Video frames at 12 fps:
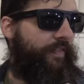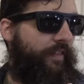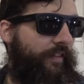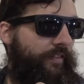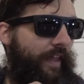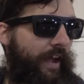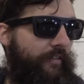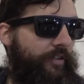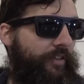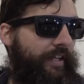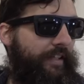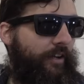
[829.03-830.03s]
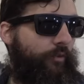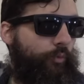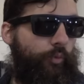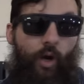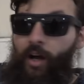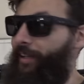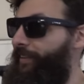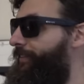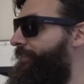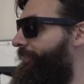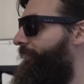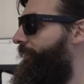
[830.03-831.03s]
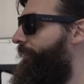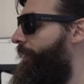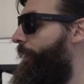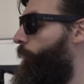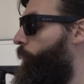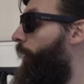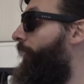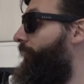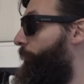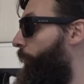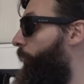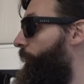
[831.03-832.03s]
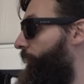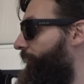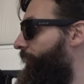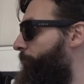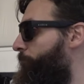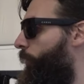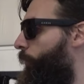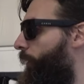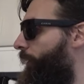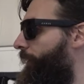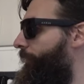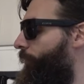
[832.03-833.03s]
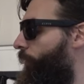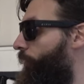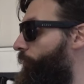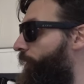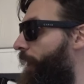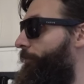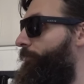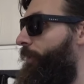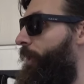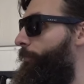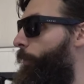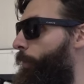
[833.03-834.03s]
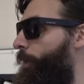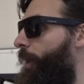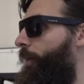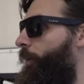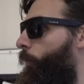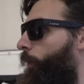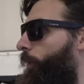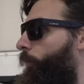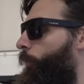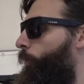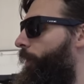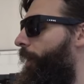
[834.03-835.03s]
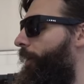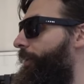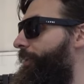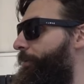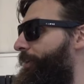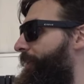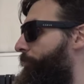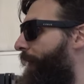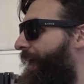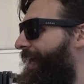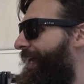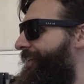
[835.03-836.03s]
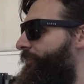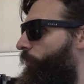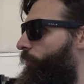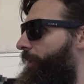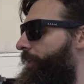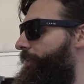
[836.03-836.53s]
the everything that runs and it runs perfect when it leaves our shop. But we're not going to work. We're not going to deal with any paint or any